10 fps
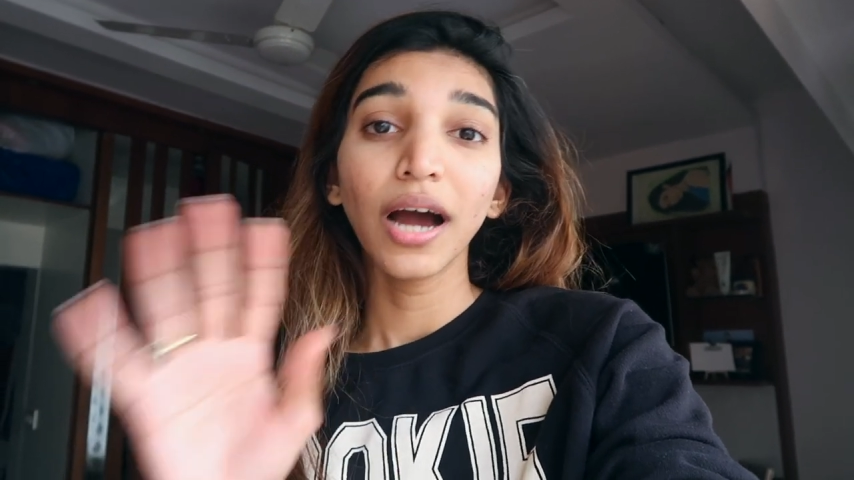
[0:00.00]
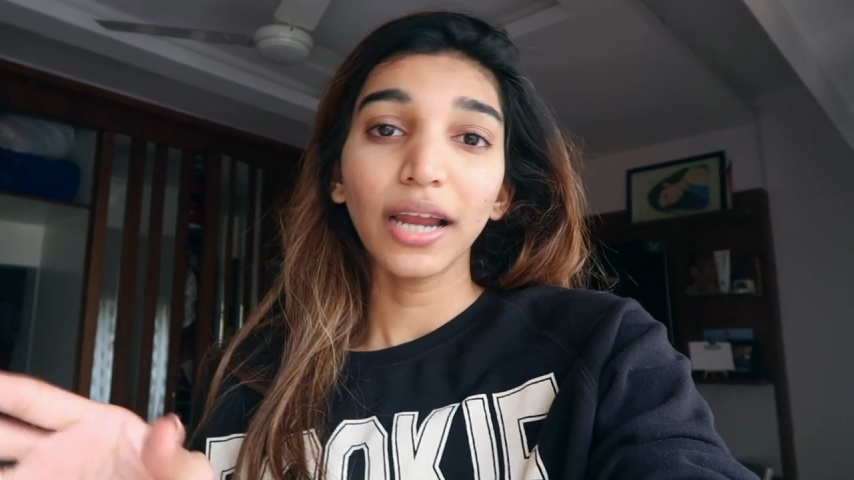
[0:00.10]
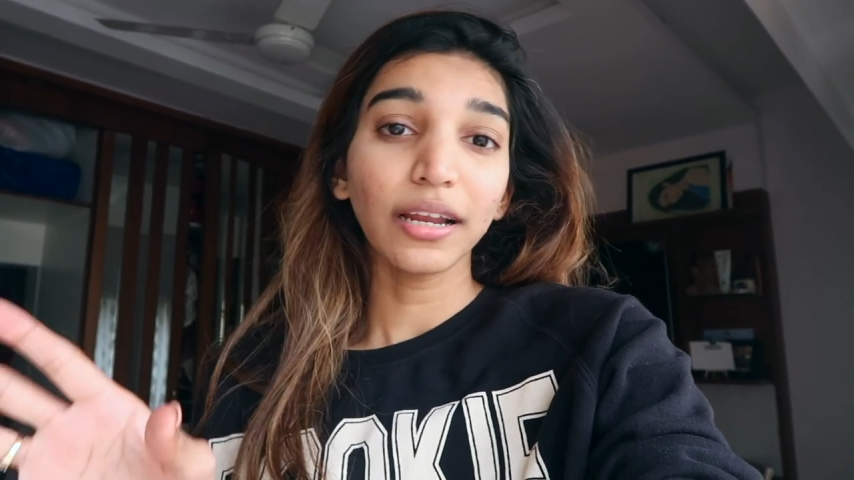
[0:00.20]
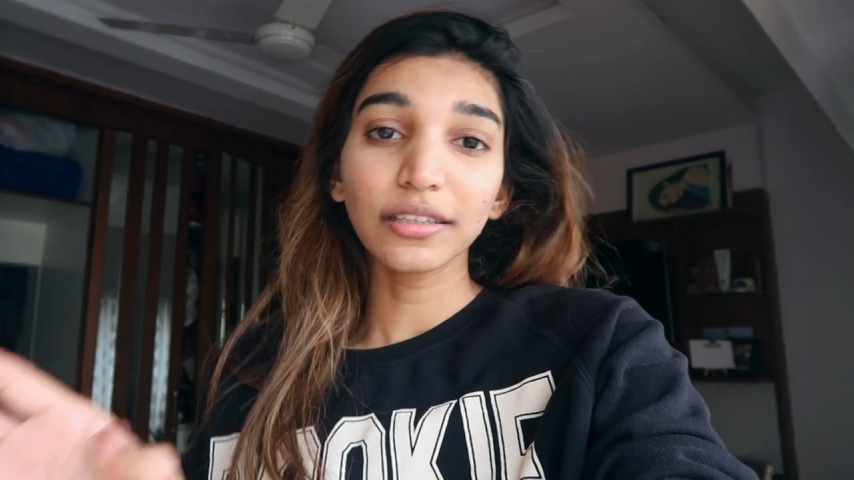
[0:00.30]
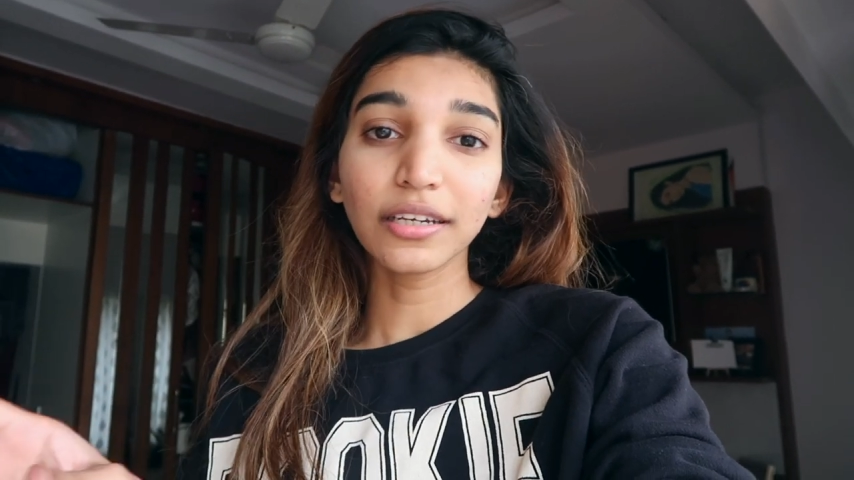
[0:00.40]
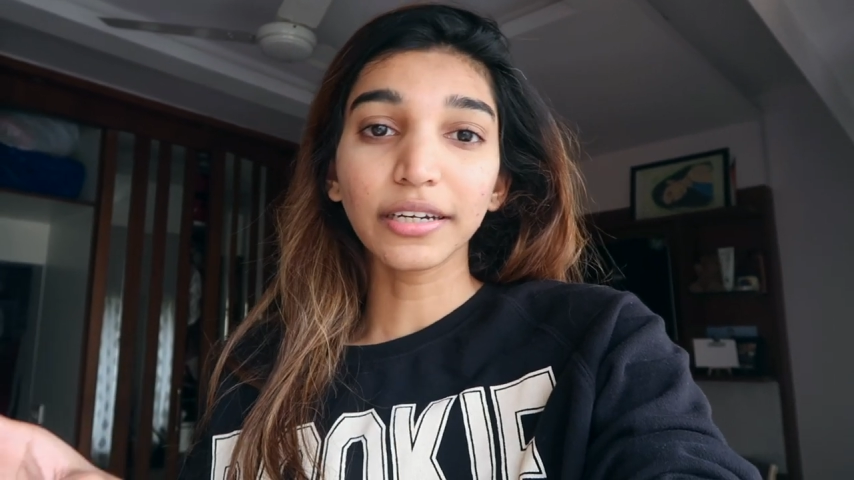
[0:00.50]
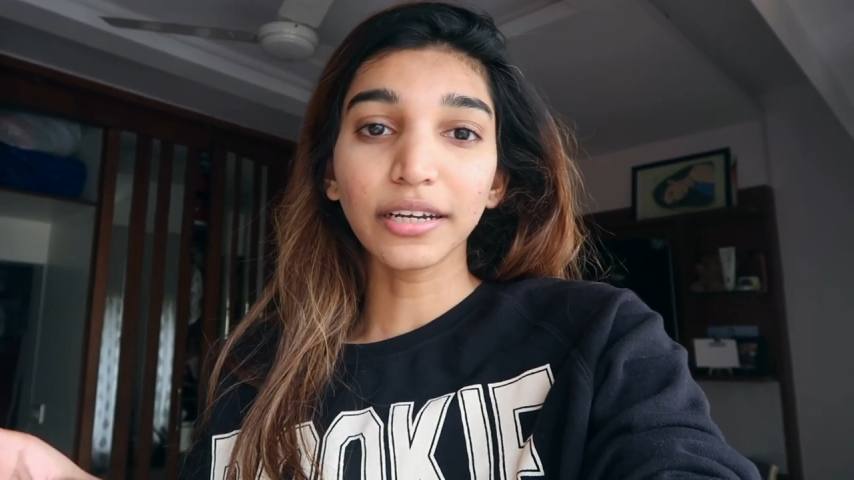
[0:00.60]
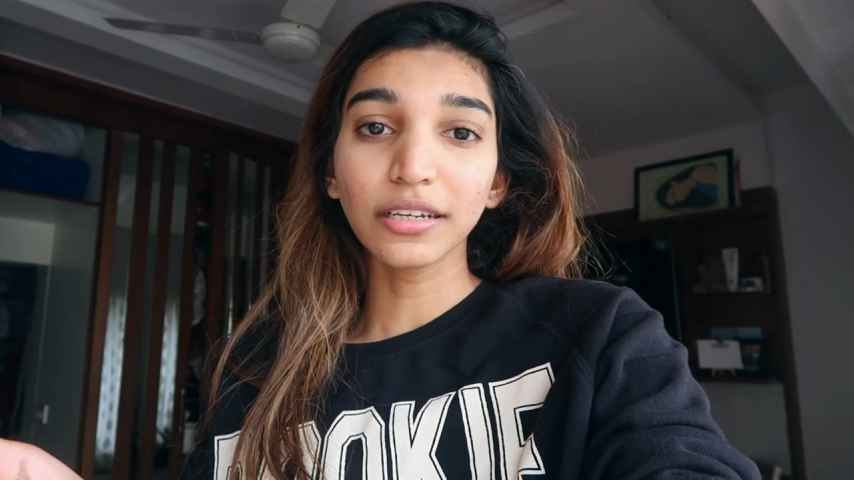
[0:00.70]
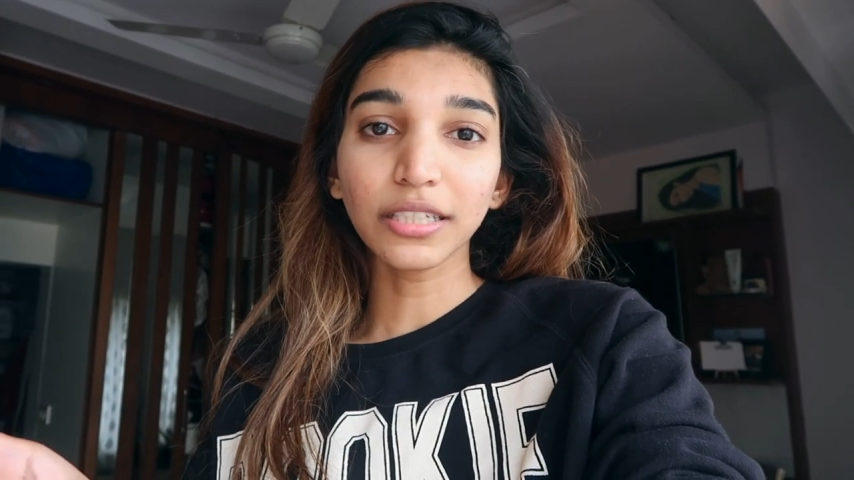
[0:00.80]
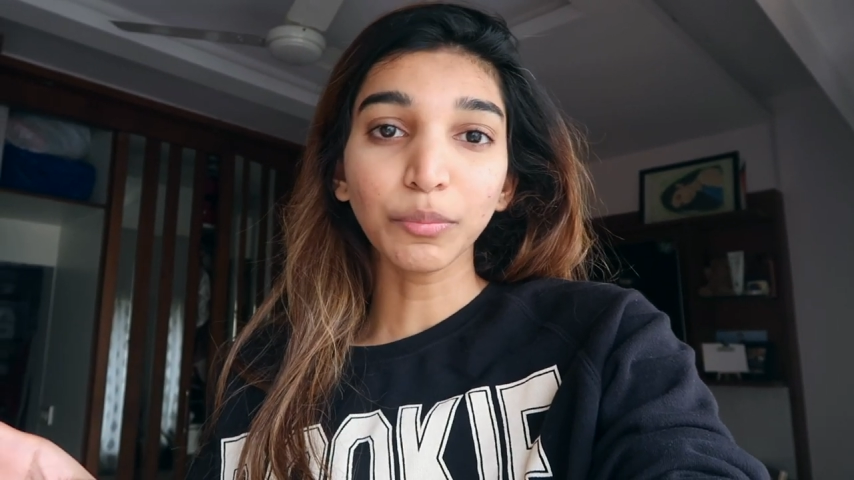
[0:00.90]
another
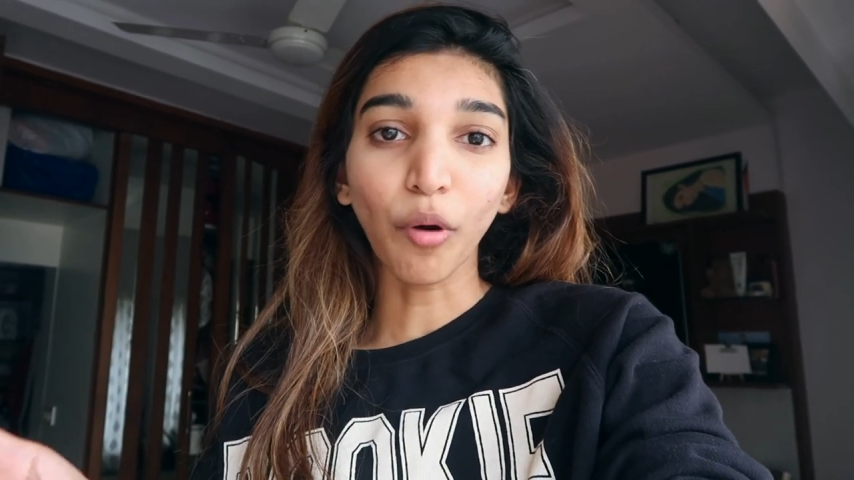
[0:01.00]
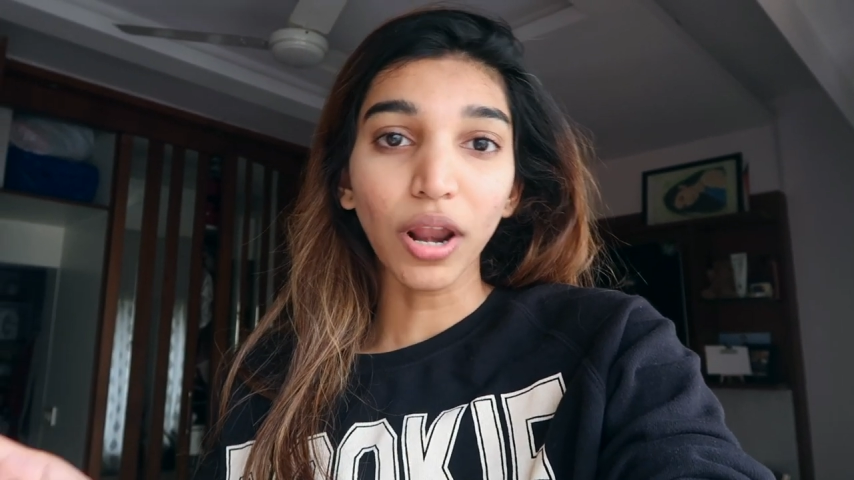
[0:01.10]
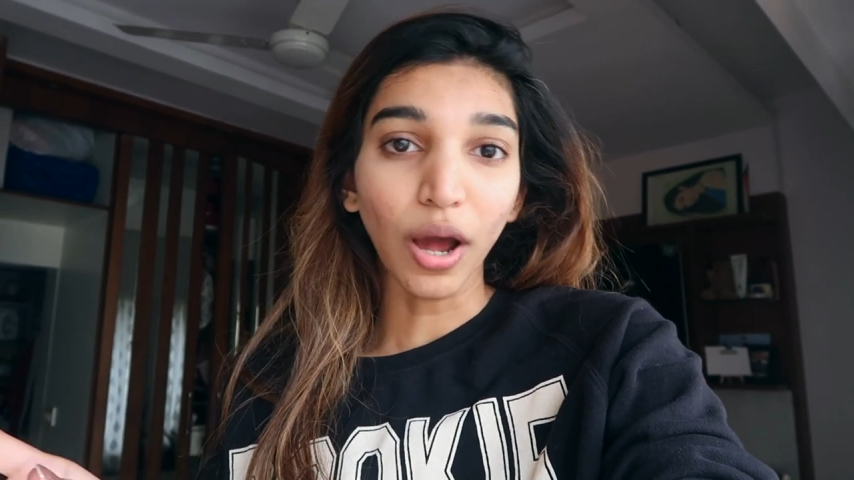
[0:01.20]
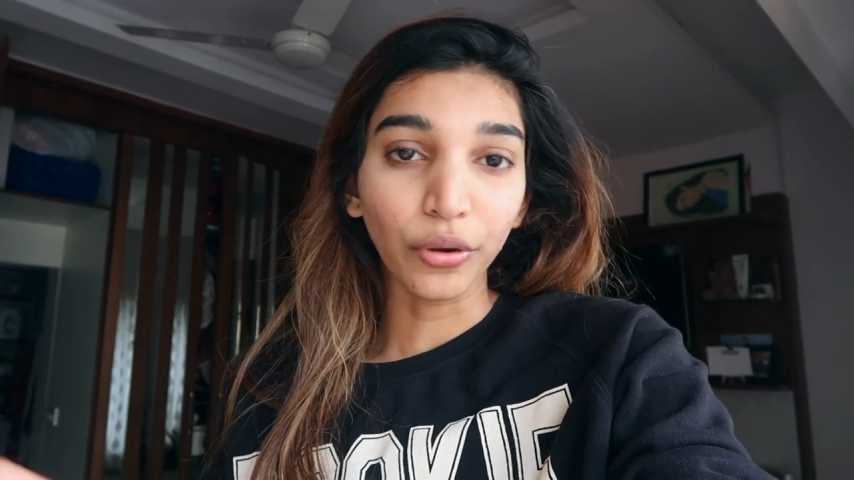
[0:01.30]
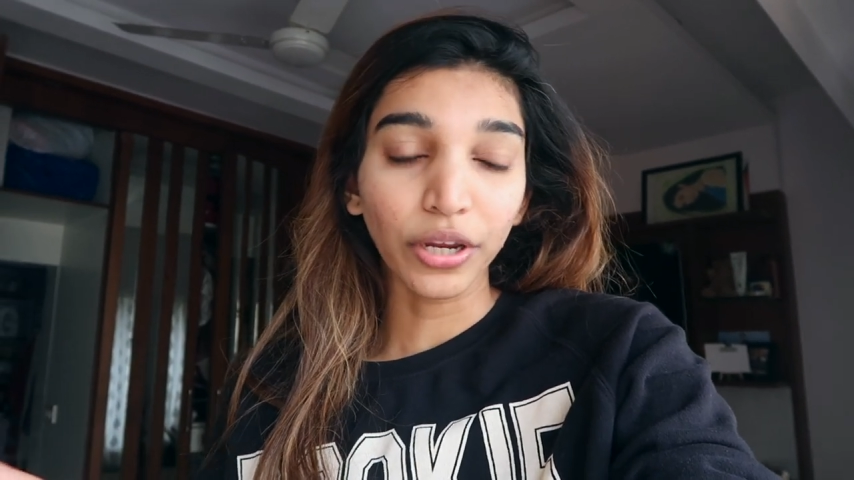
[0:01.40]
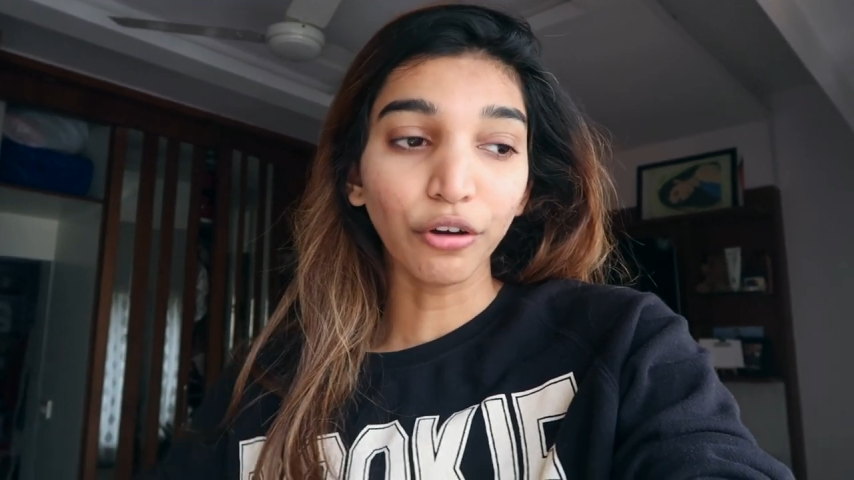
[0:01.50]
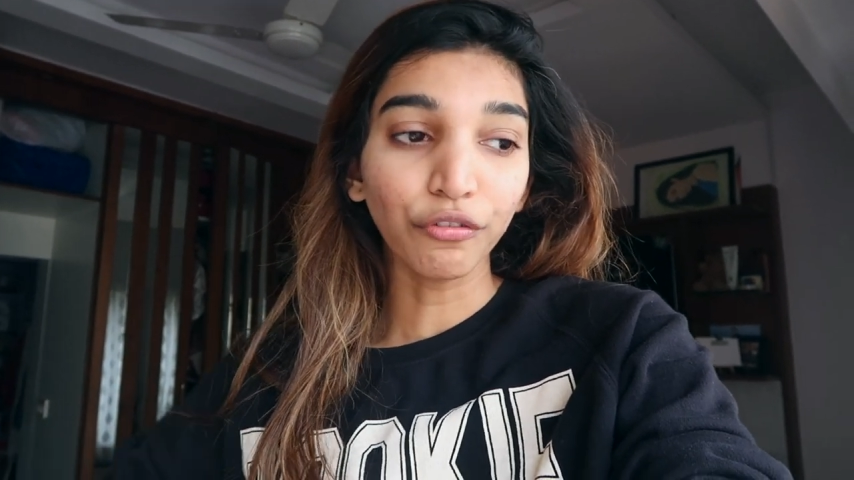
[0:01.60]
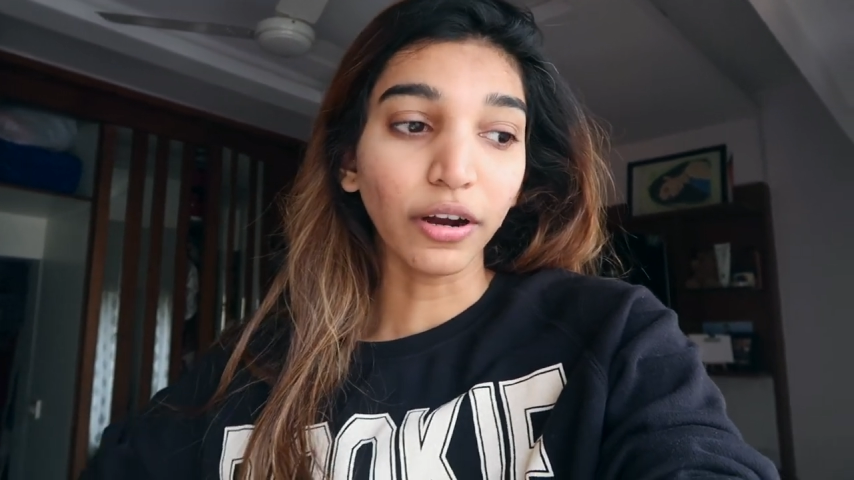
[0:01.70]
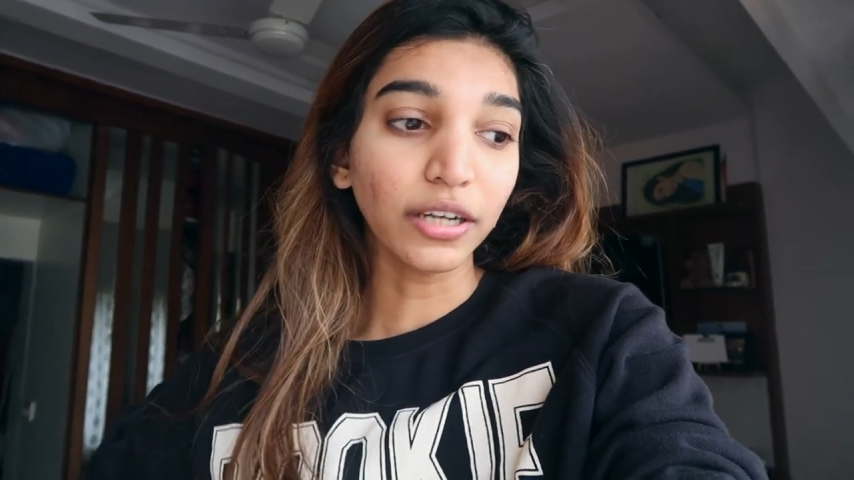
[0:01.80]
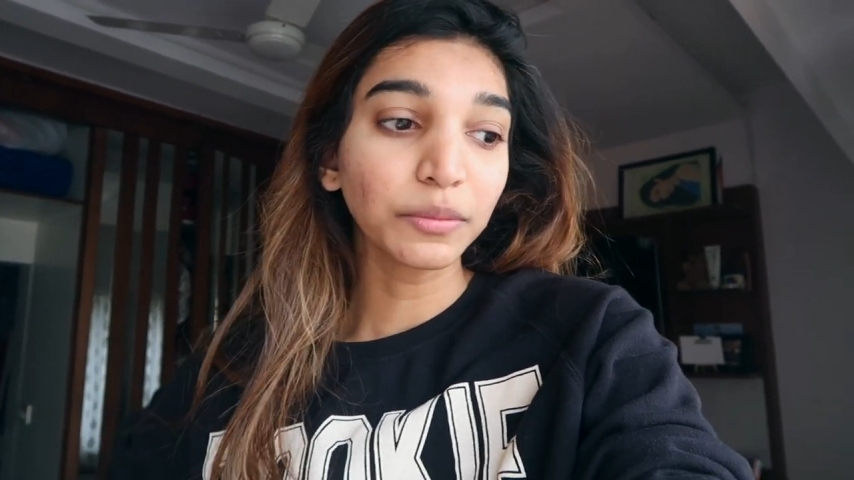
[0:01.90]
little small outing
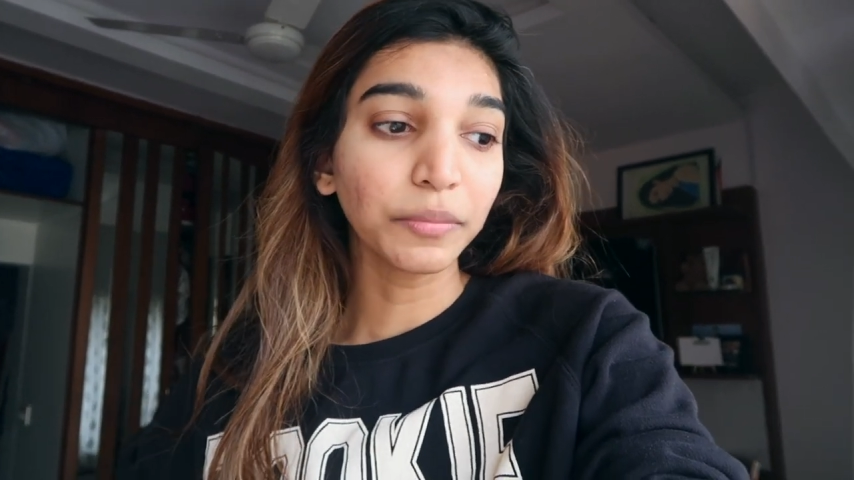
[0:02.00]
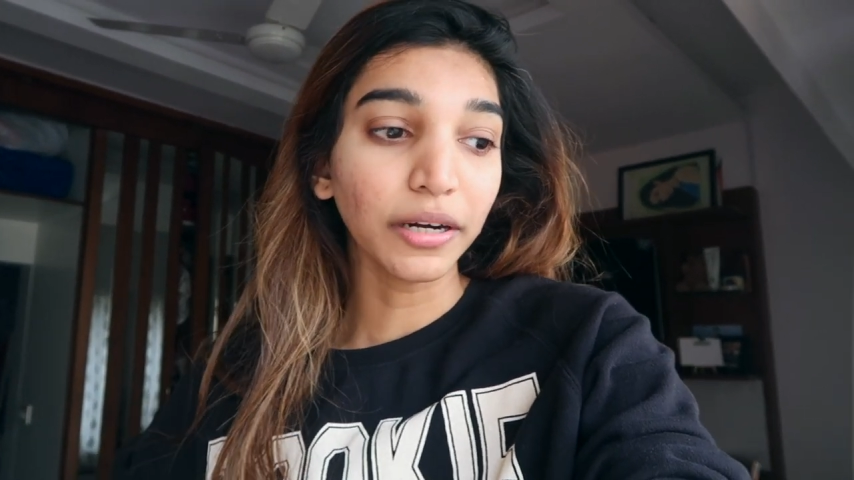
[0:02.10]
of ours.